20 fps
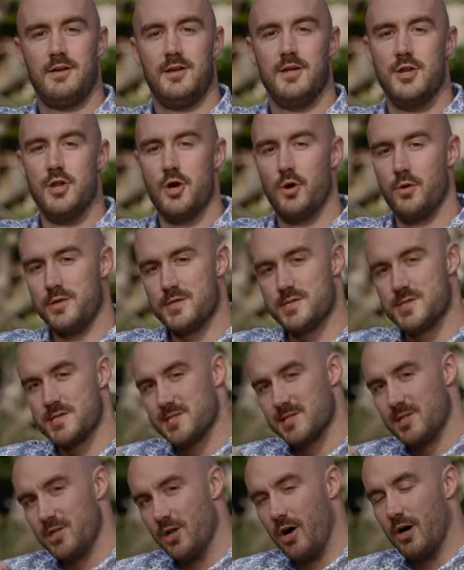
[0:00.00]
No, this
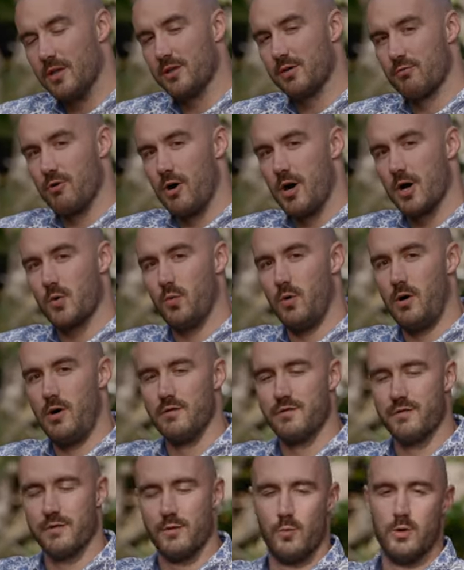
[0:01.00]
is not the rock wall
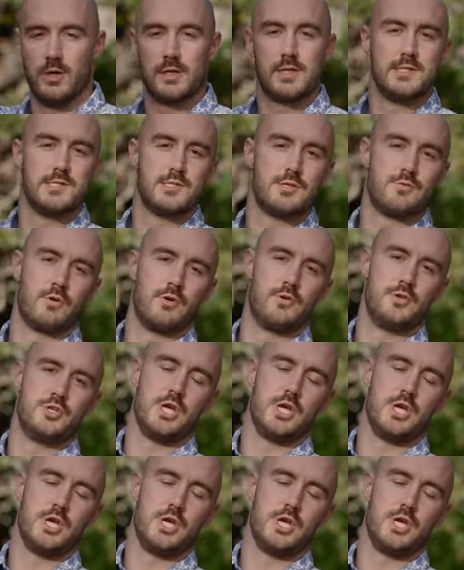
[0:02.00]
for the Wilkinson Road